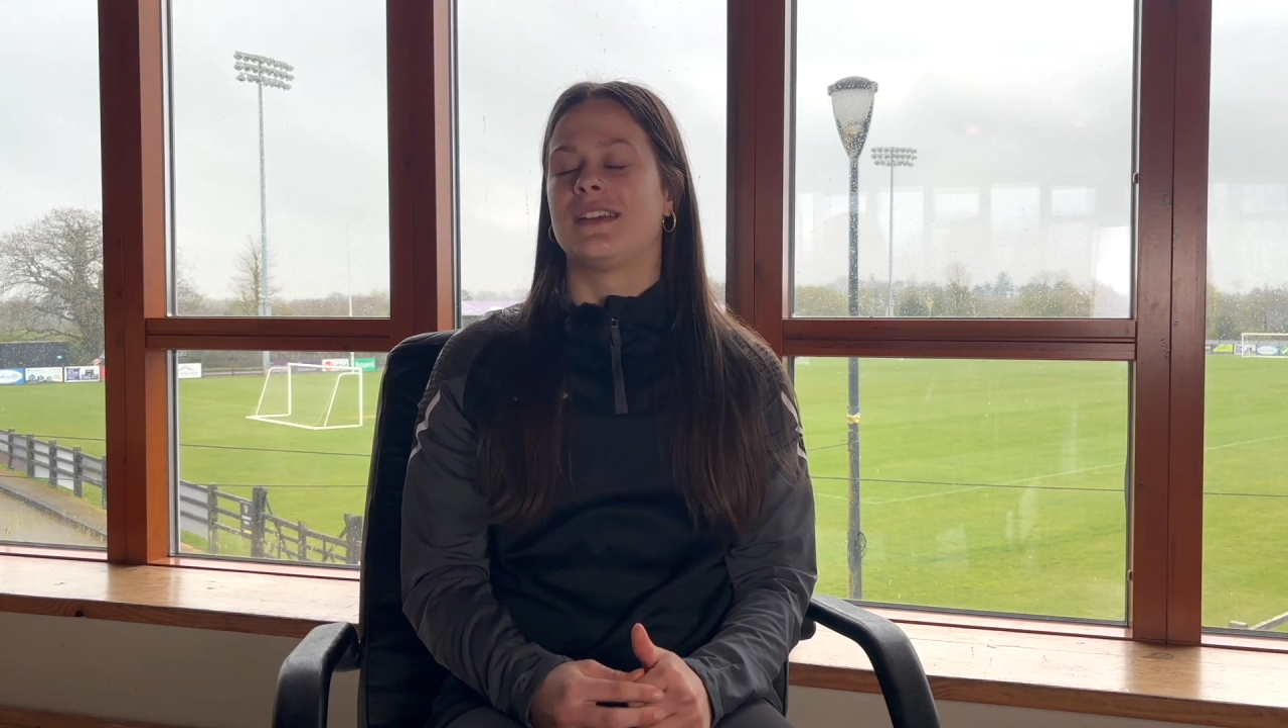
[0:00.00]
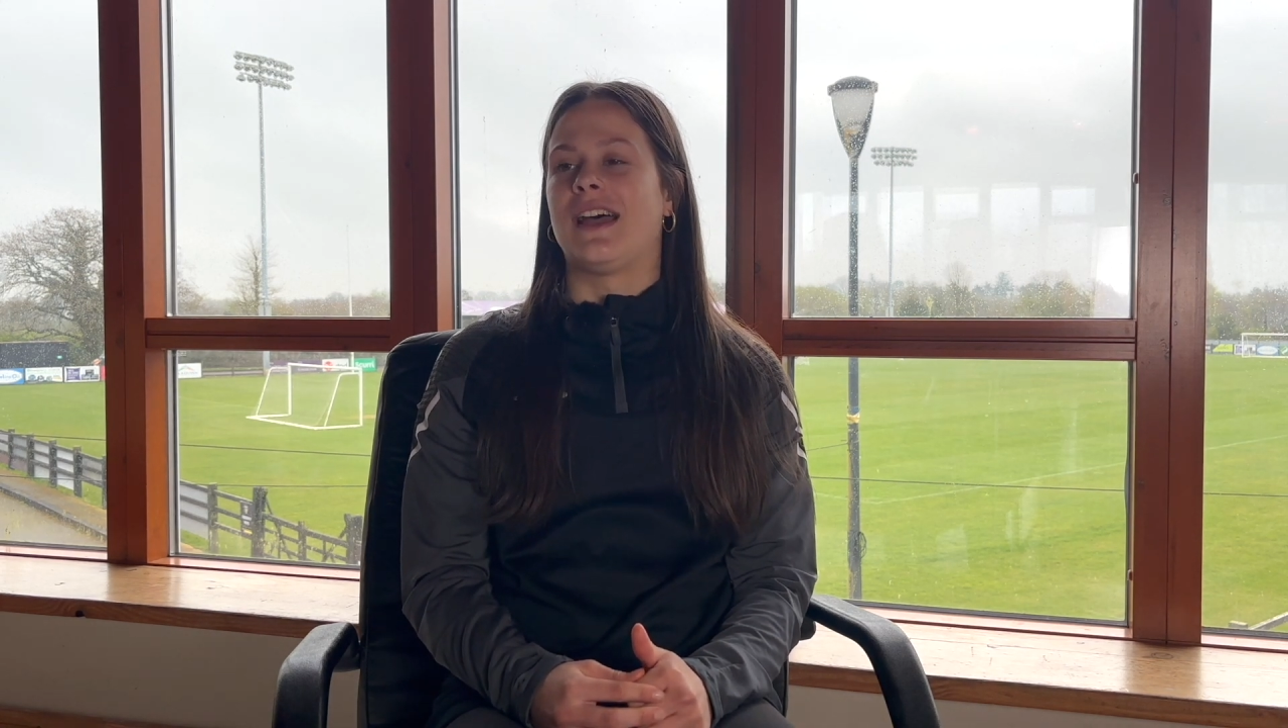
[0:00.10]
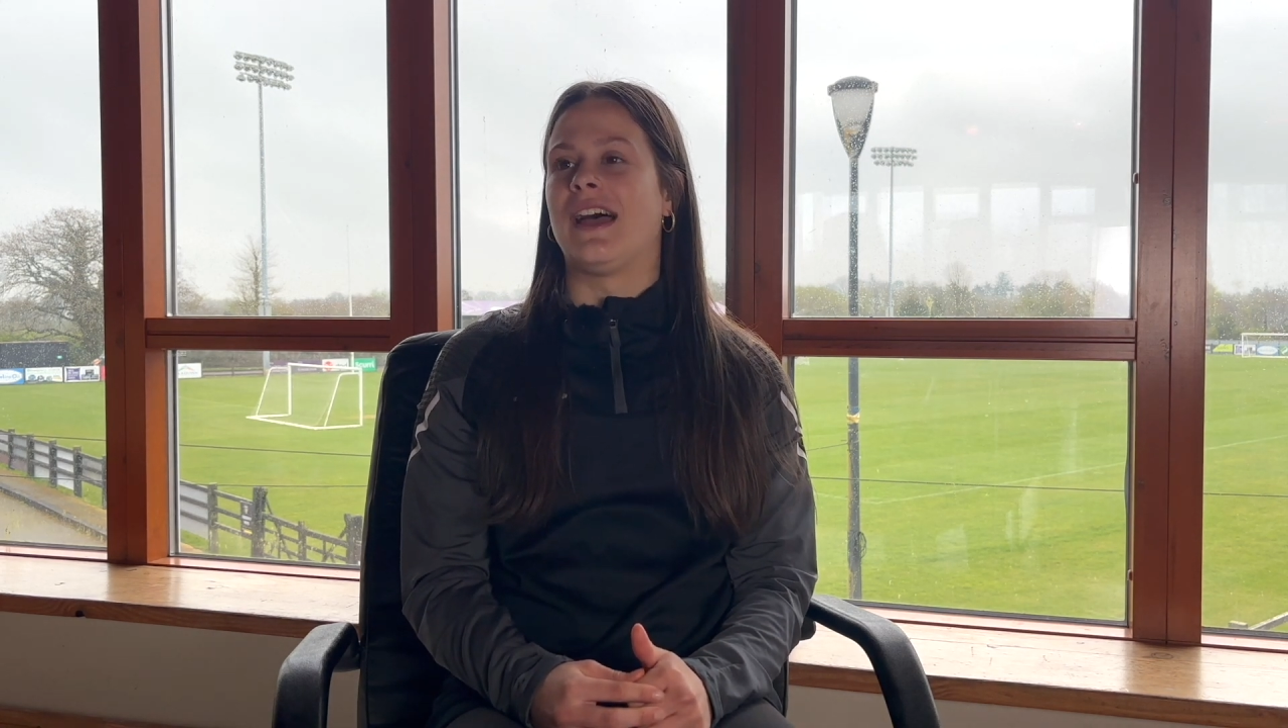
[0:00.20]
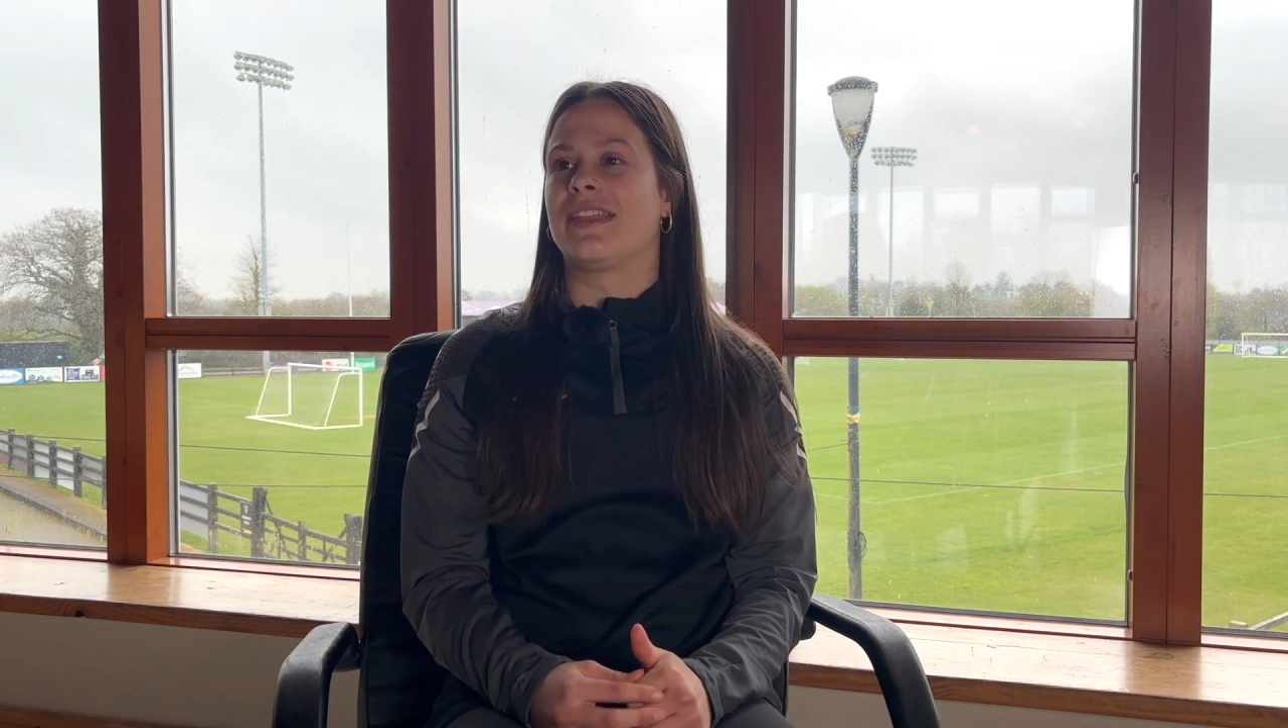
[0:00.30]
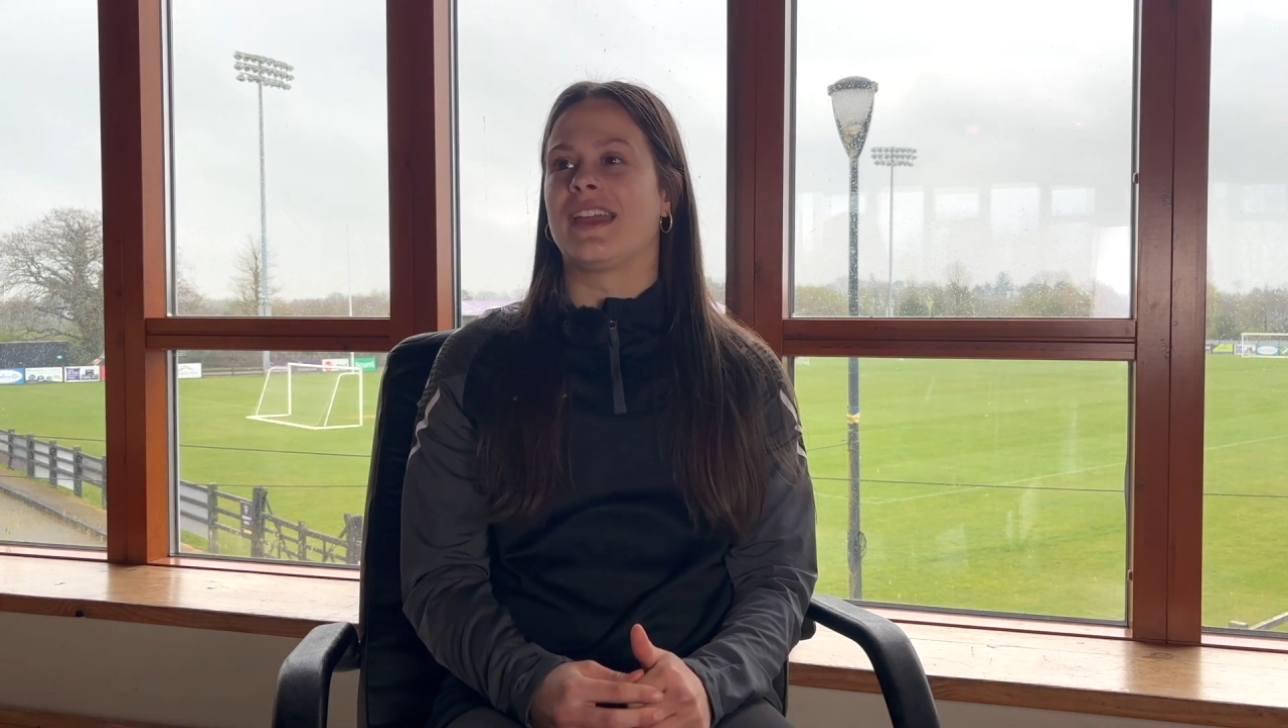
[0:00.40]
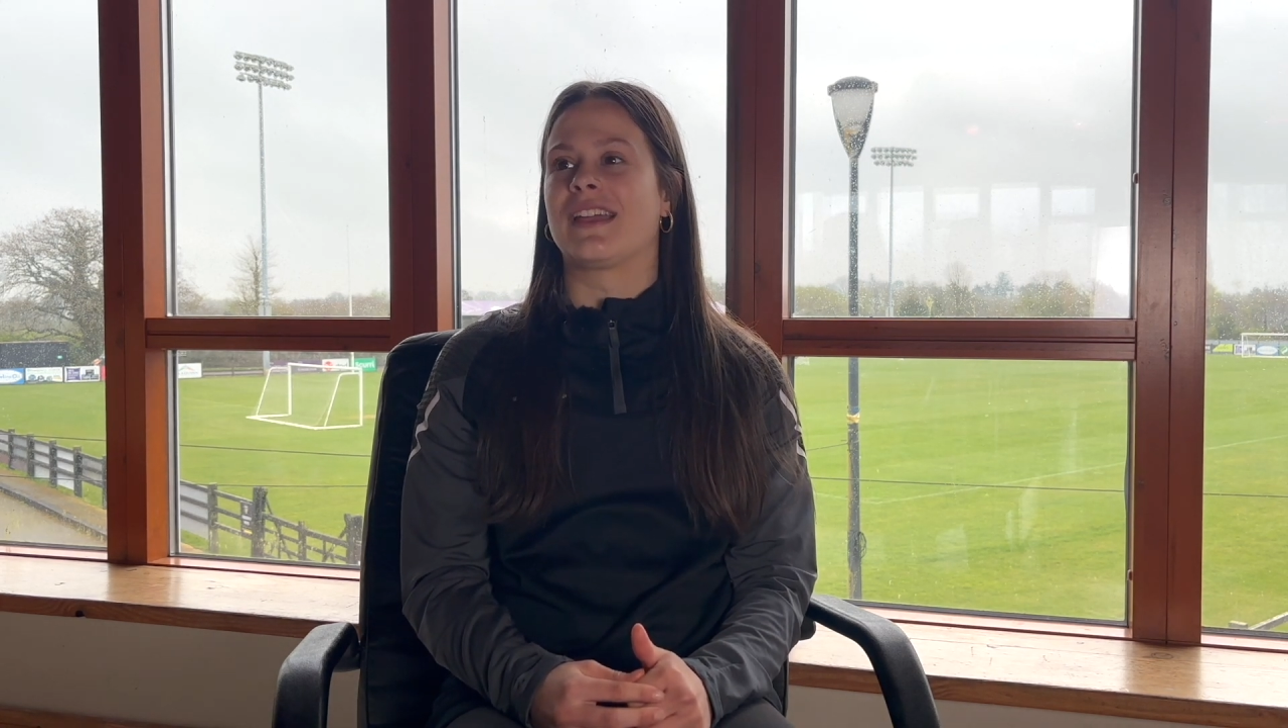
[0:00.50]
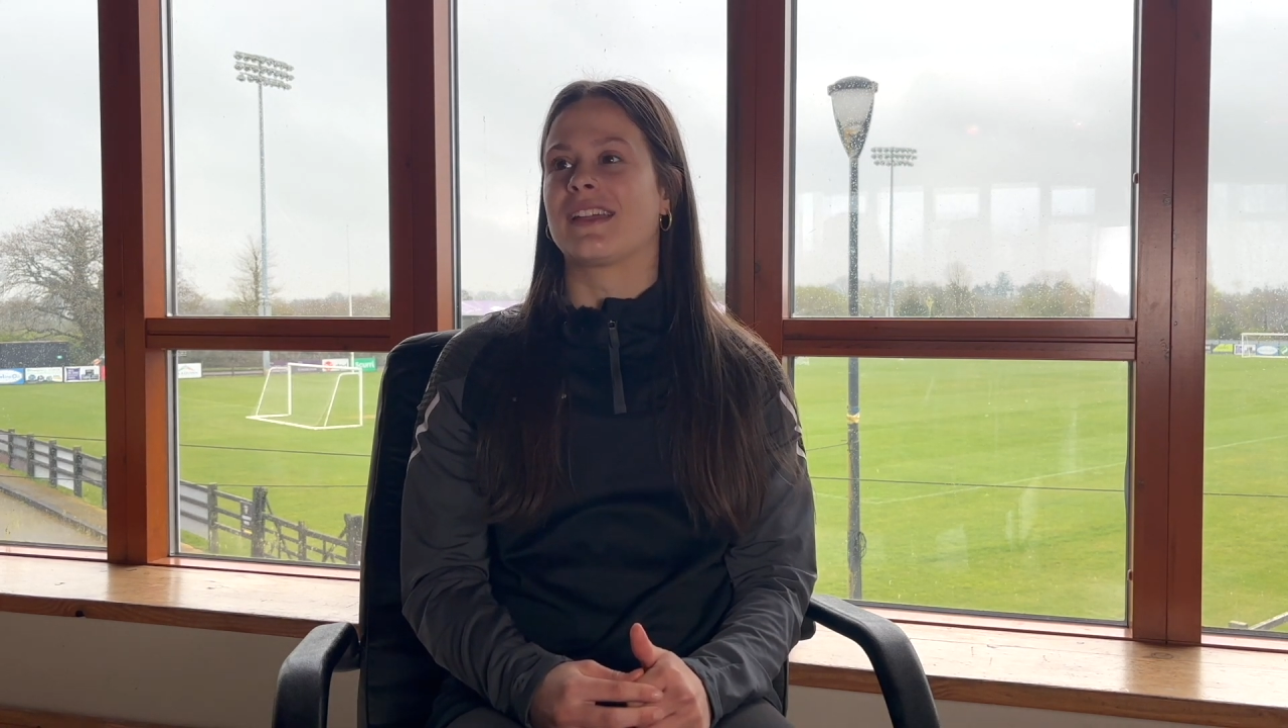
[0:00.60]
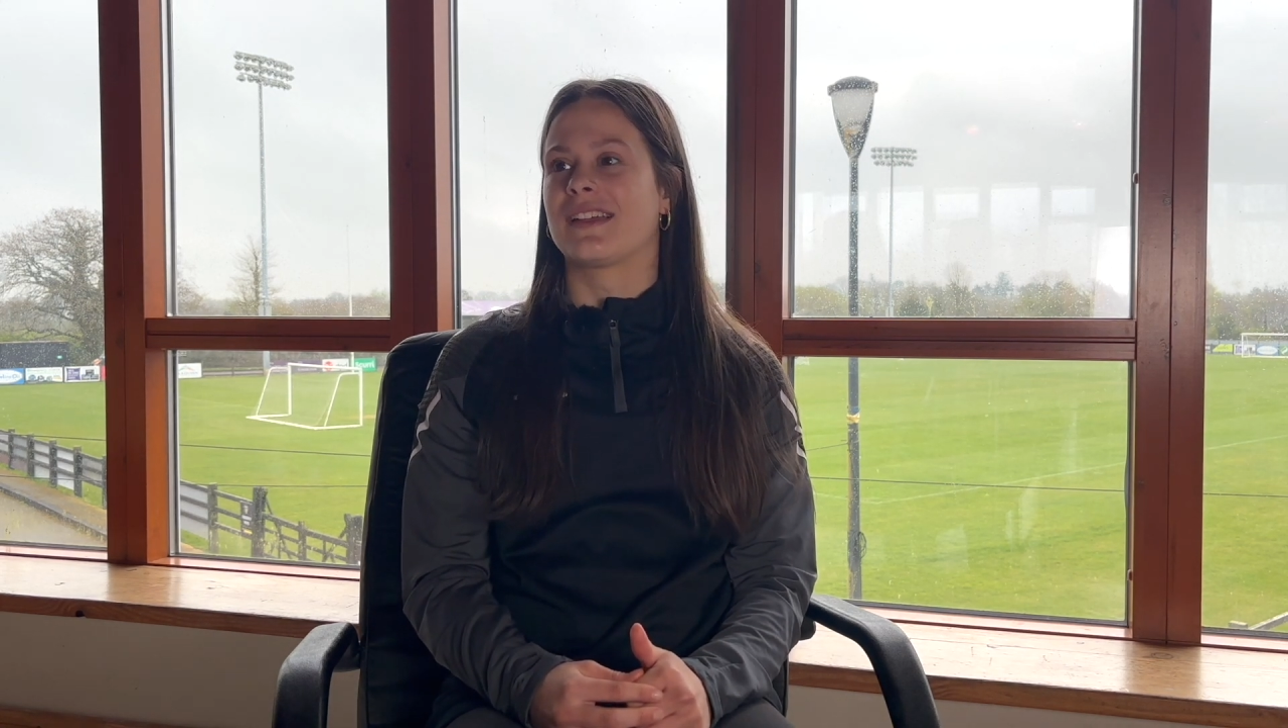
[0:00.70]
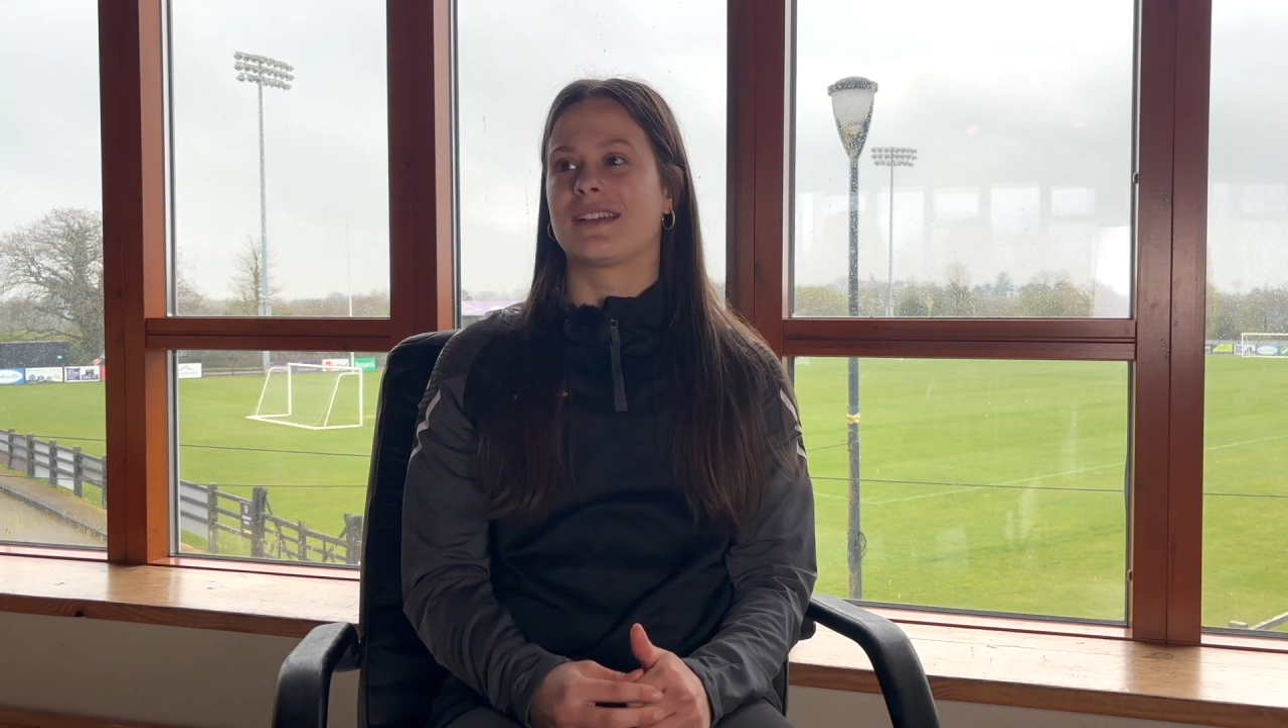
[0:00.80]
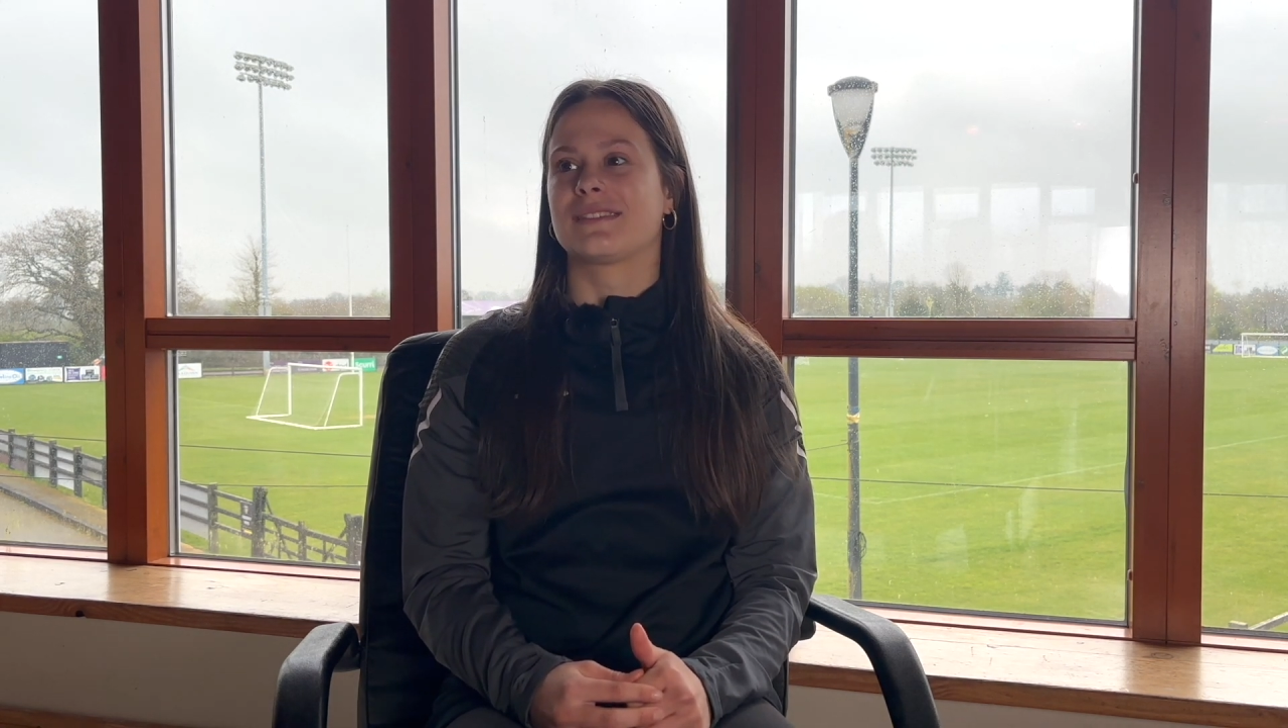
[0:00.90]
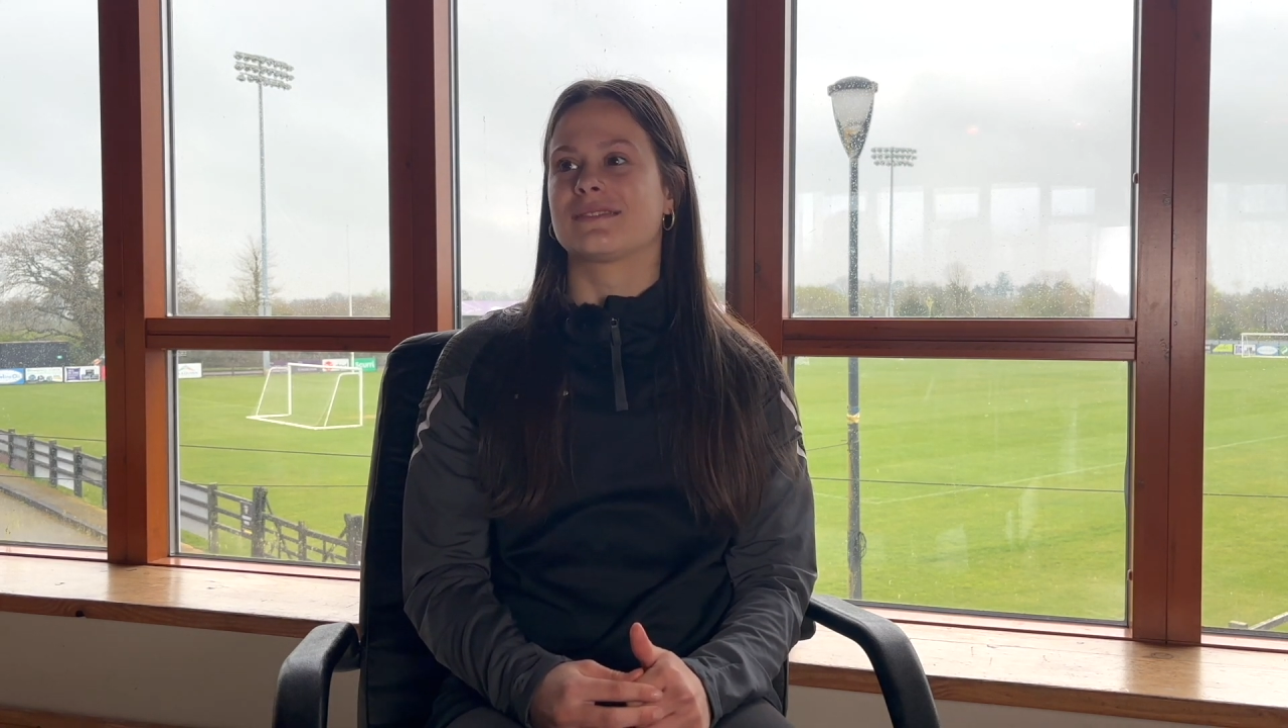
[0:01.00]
I think